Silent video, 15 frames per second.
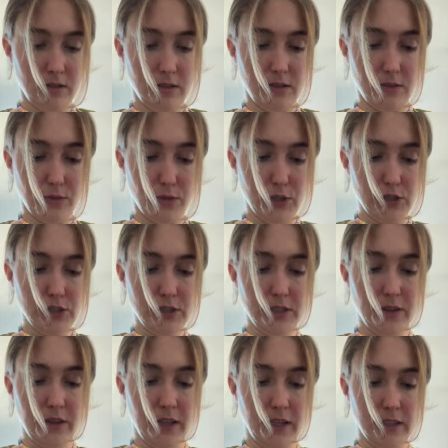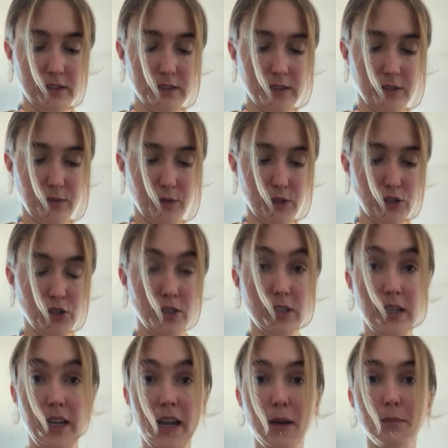Unfortunate things
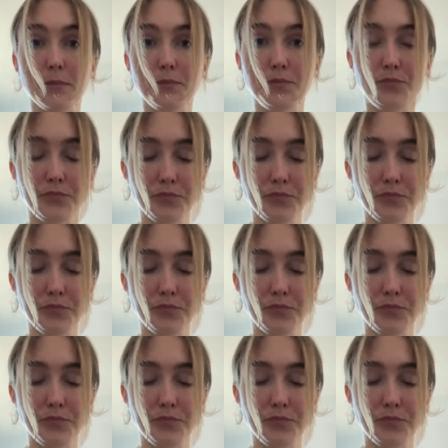unfortunately happen.